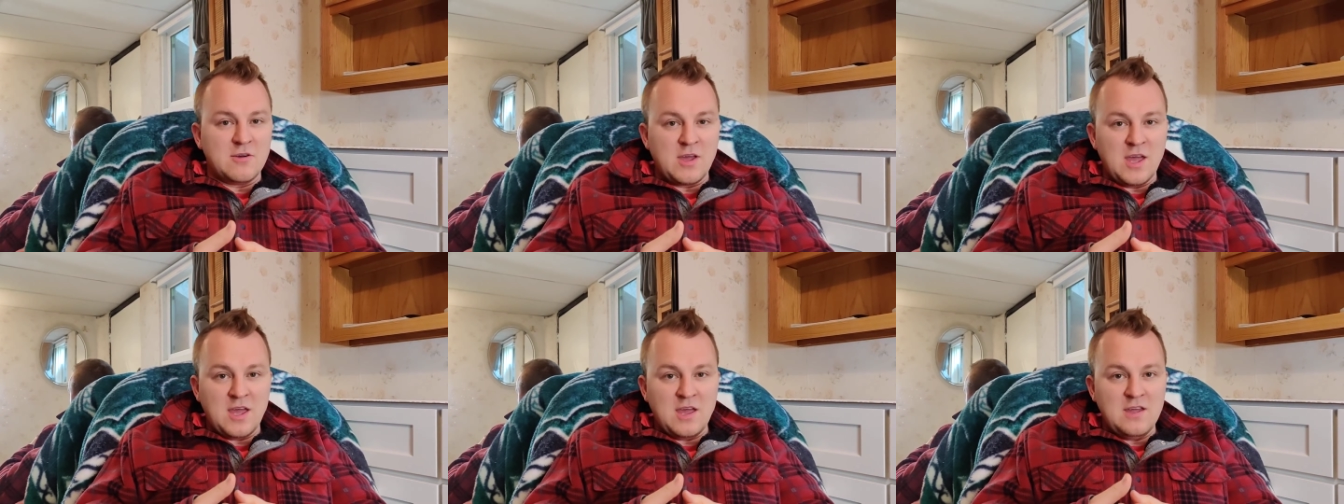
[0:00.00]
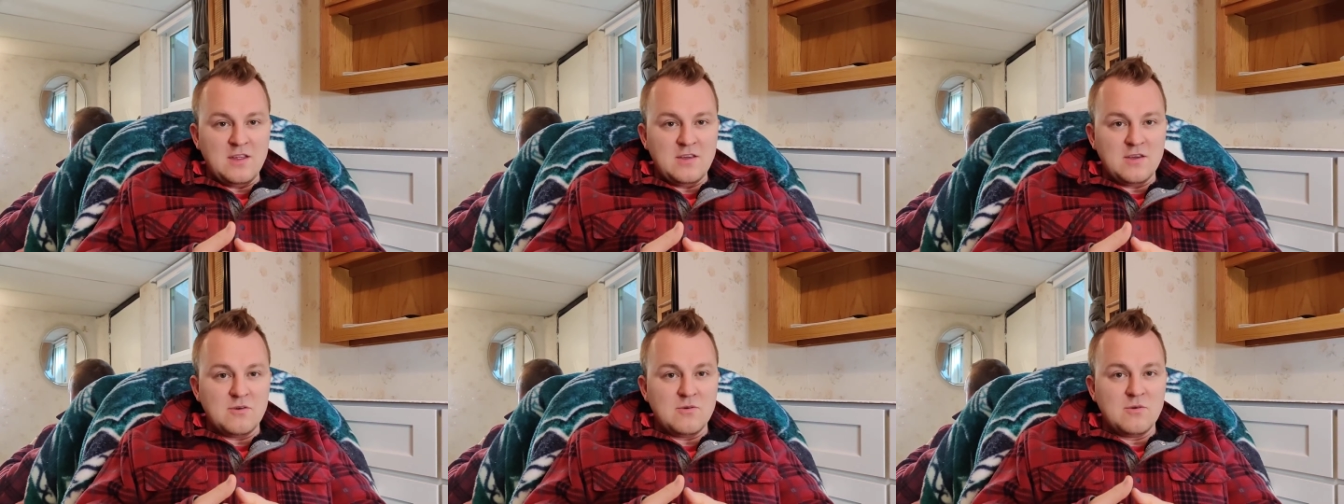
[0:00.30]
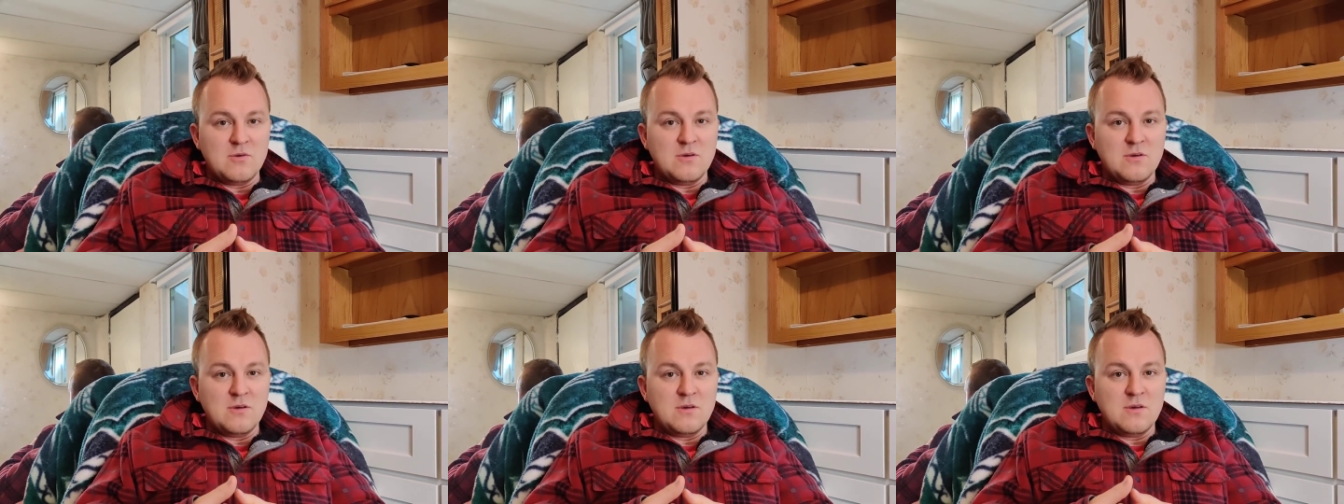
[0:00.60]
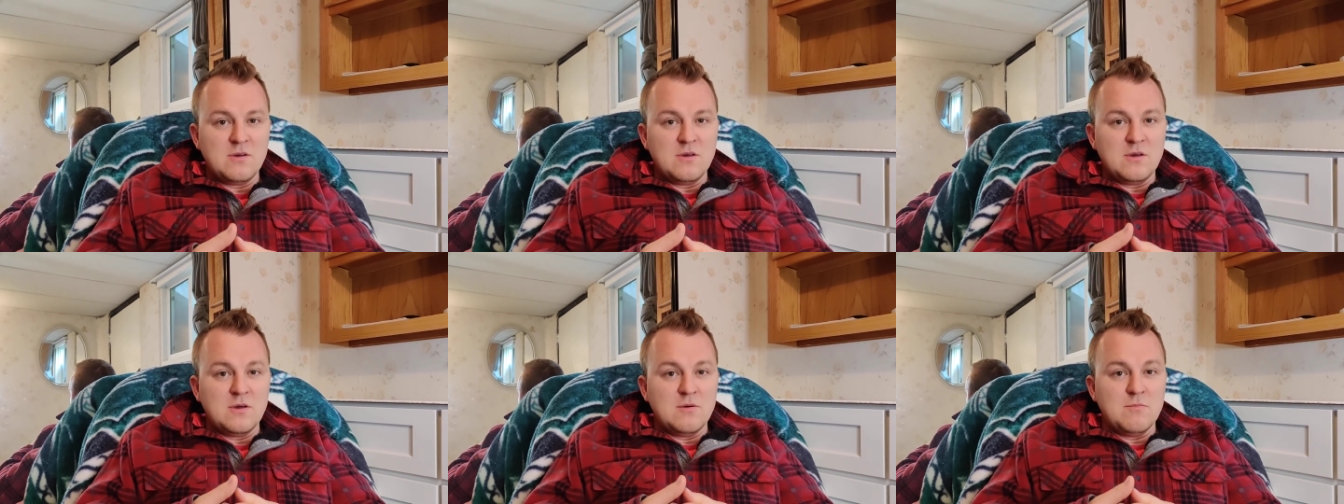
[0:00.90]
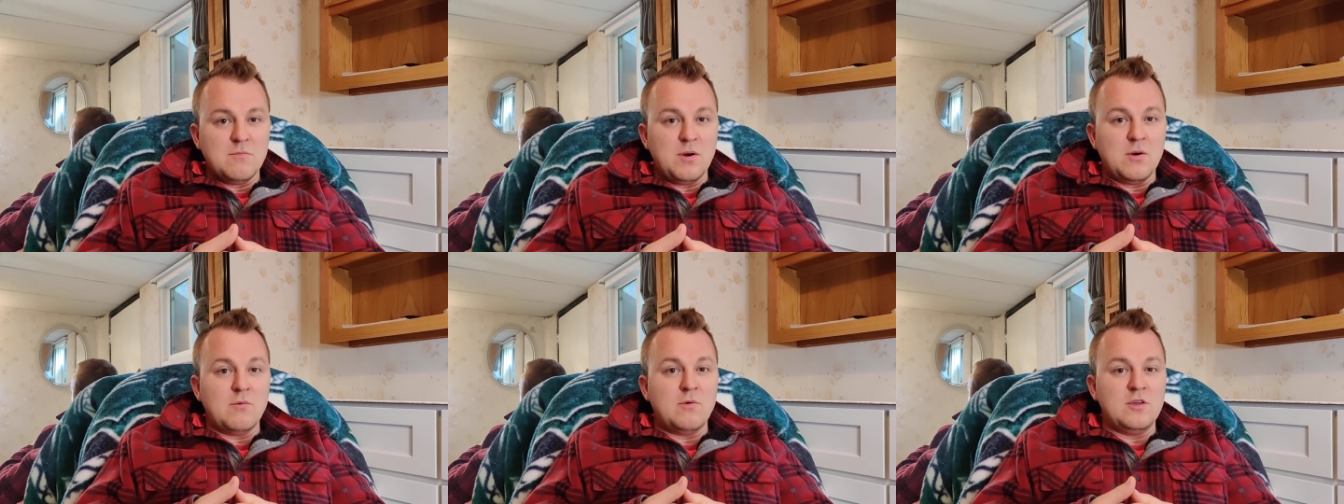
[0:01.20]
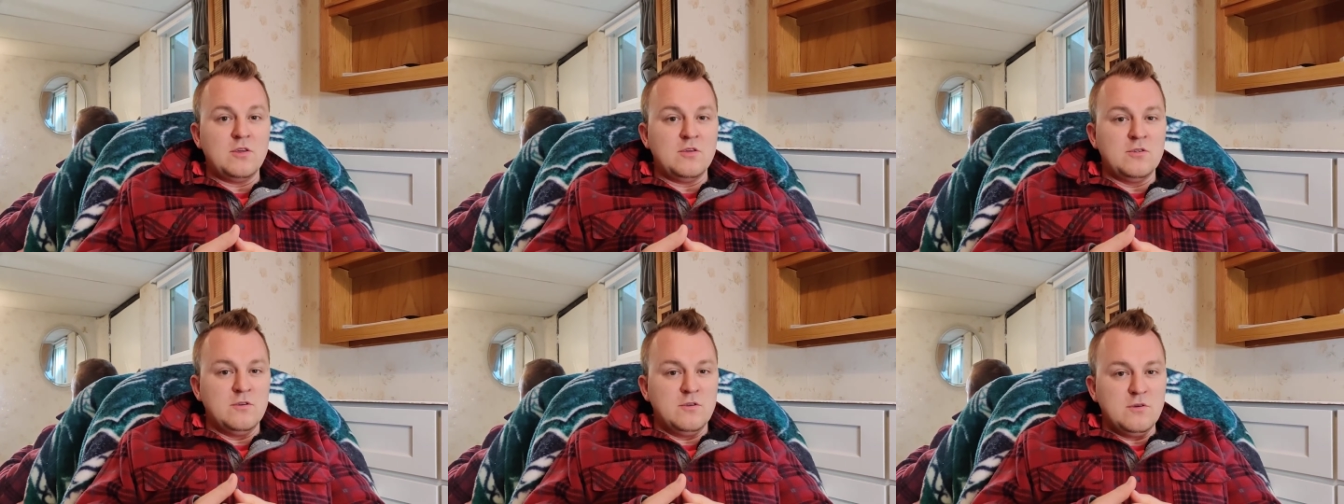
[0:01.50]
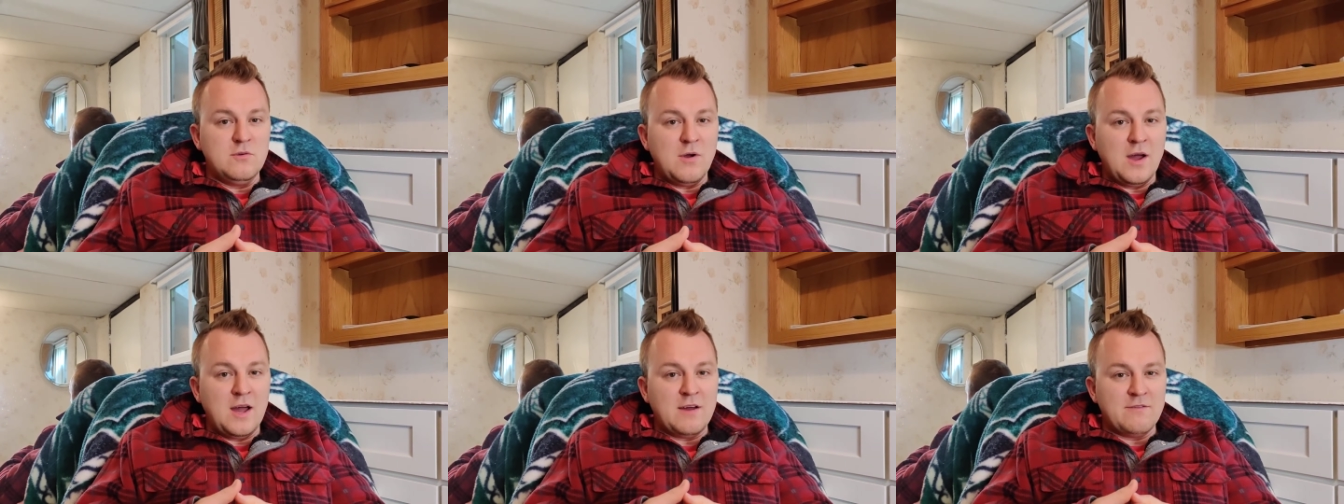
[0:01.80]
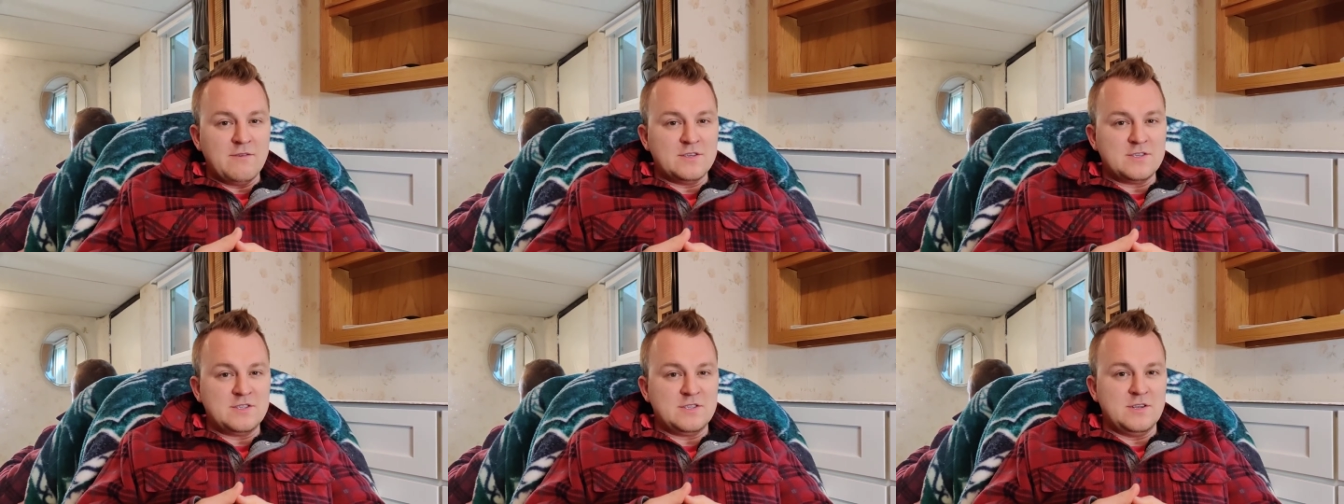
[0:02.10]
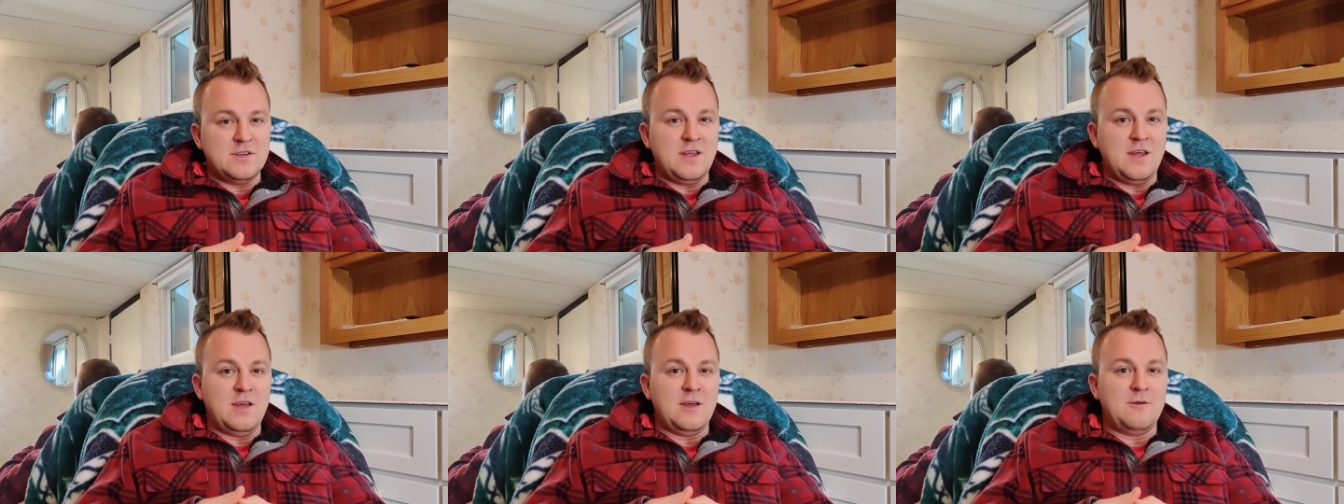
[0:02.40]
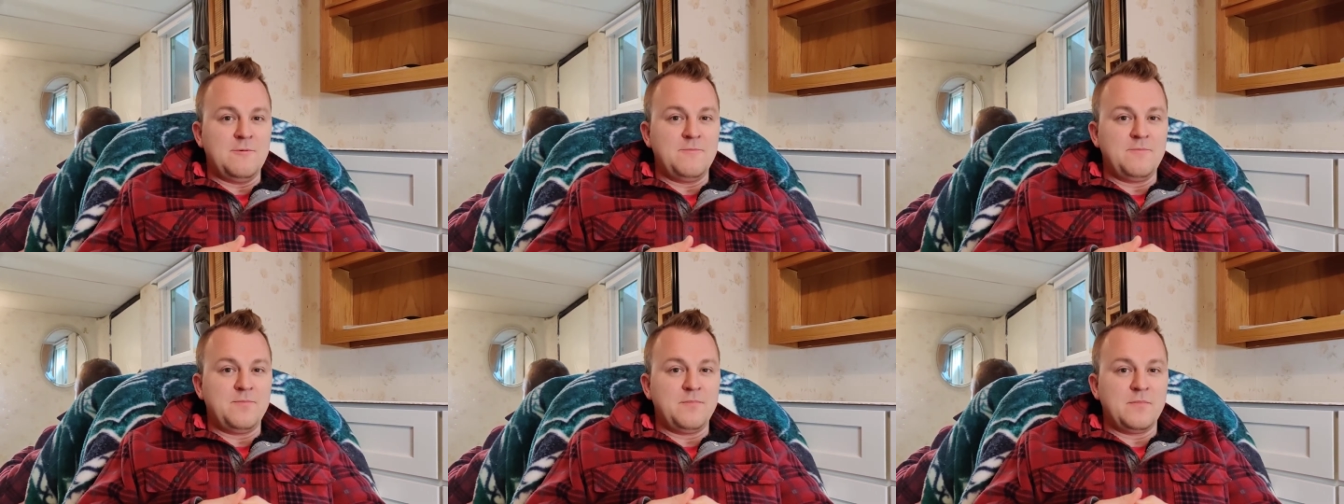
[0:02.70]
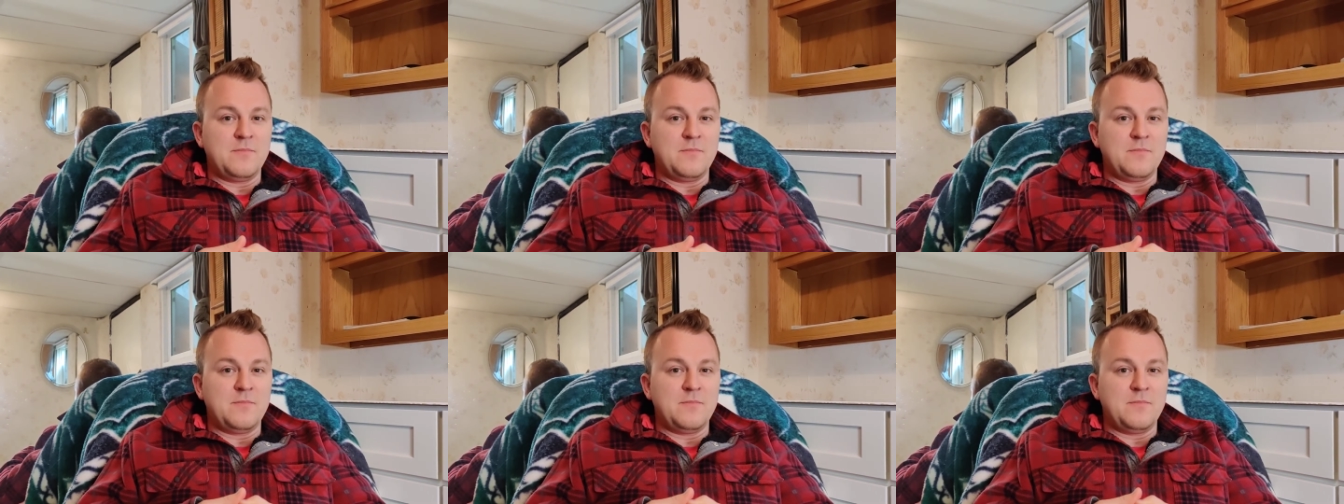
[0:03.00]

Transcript: can you? But what you do have is today.